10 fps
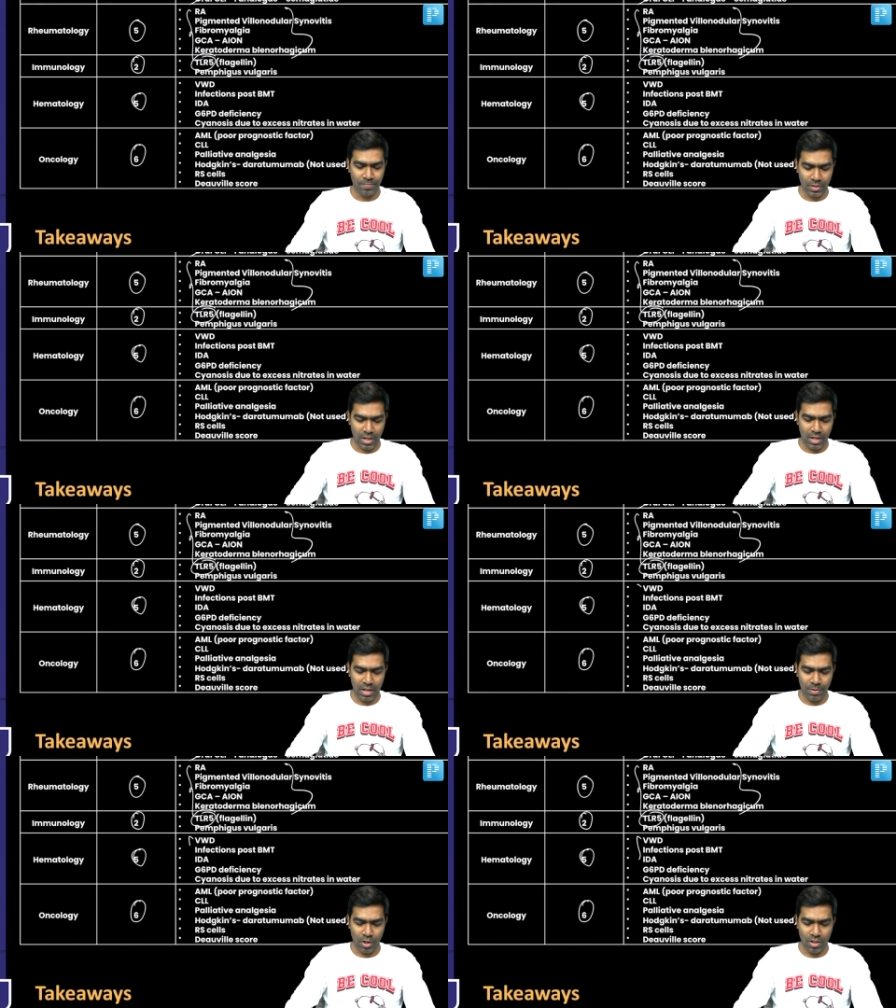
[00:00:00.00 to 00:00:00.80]
And
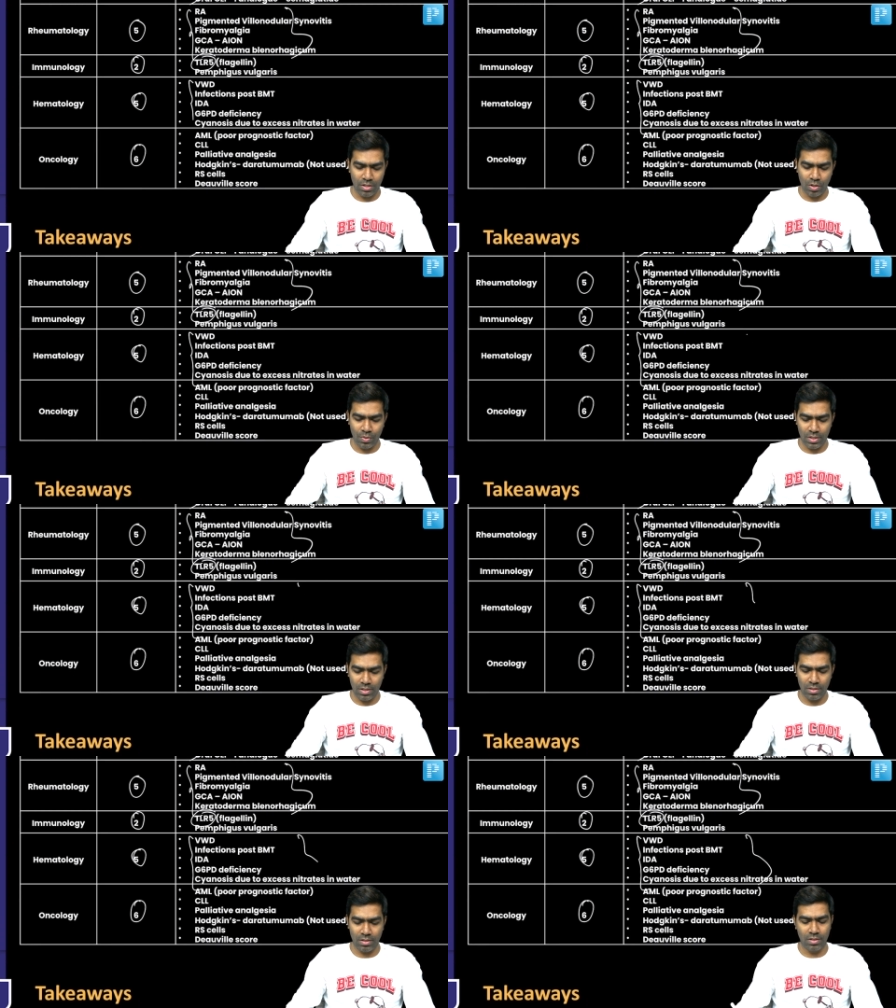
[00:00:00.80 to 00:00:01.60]
hematology
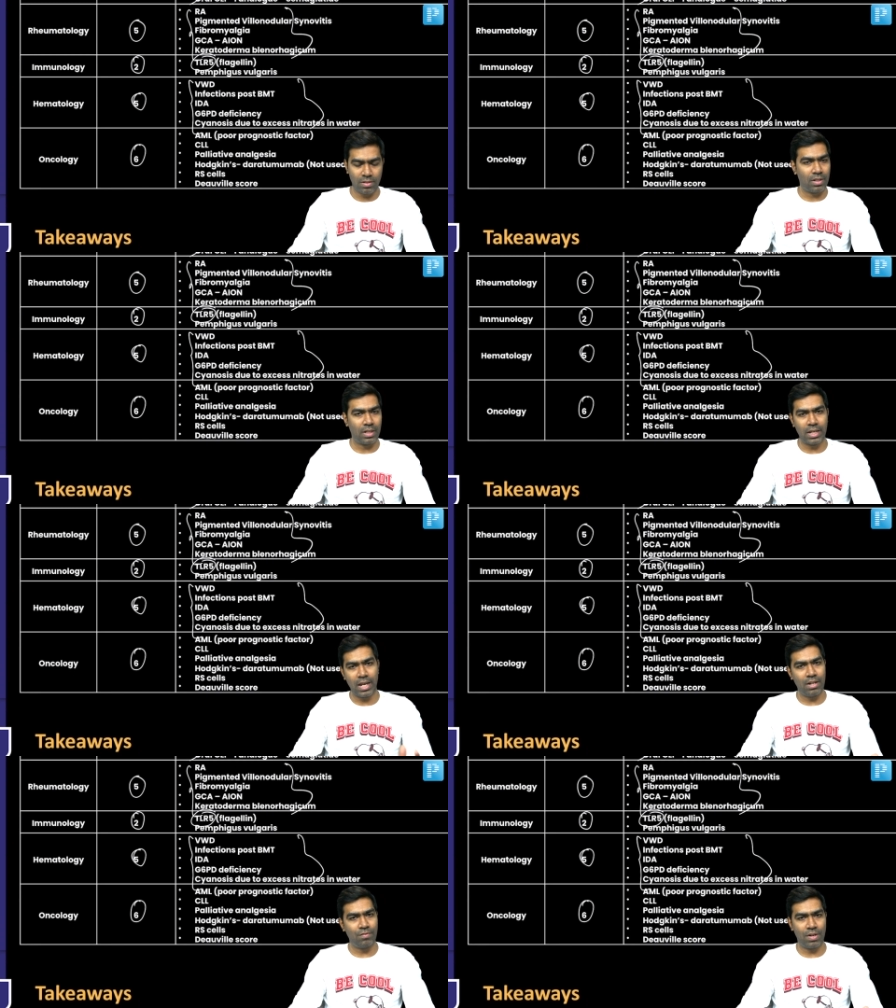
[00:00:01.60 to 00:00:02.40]
questions
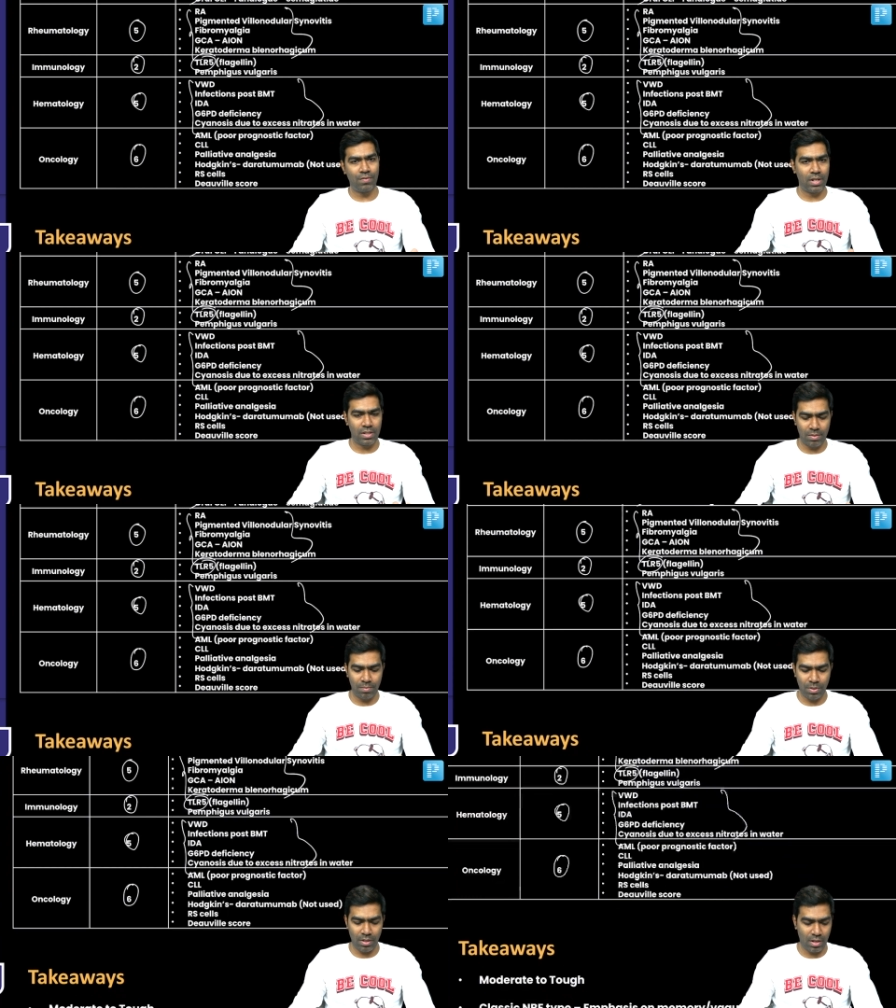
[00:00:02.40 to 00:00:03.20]
again were very
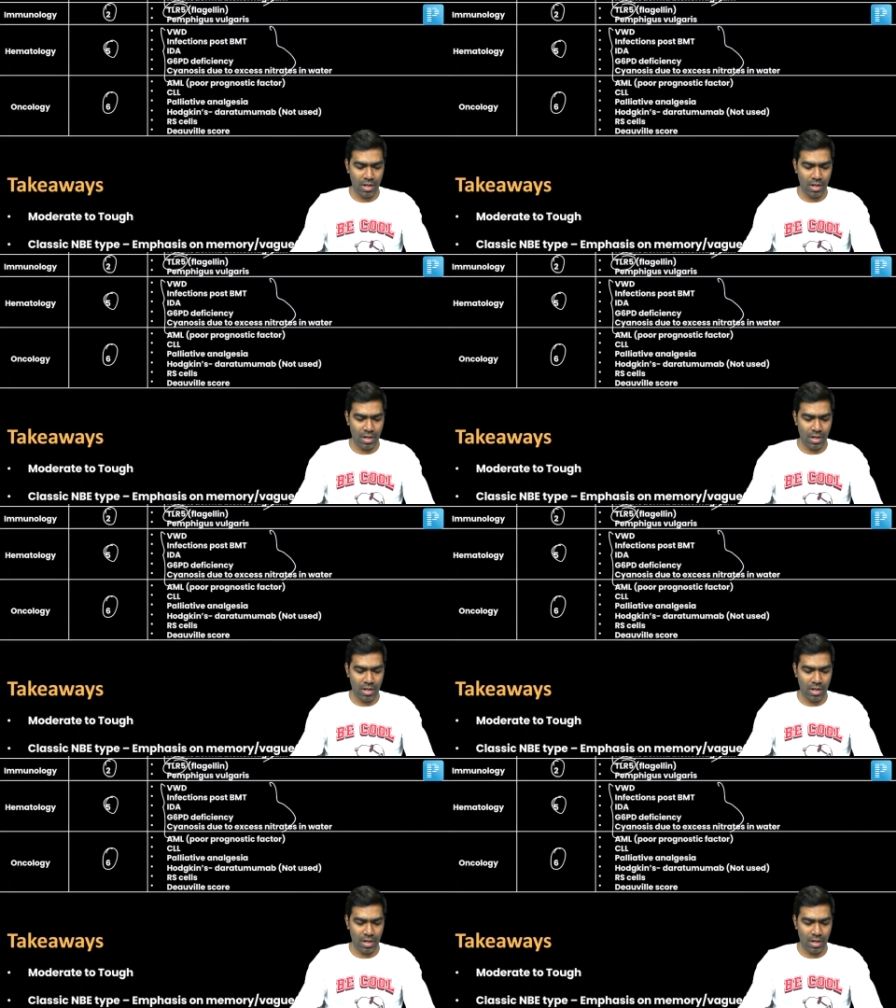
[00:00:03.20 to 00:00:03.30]
simple,